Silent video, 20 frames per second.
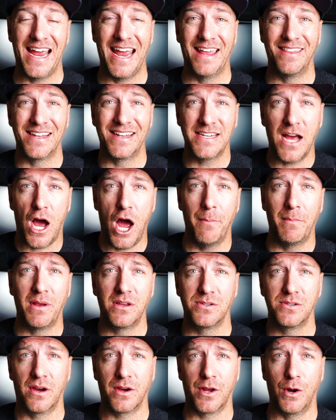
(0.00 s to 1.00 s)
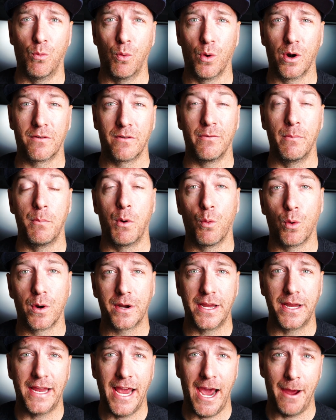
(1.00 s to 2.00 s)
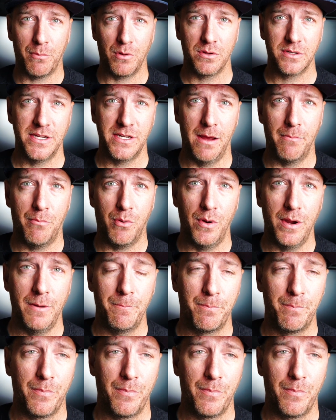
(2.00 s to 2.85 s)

and the timing is not going to work from a working capital standpoint.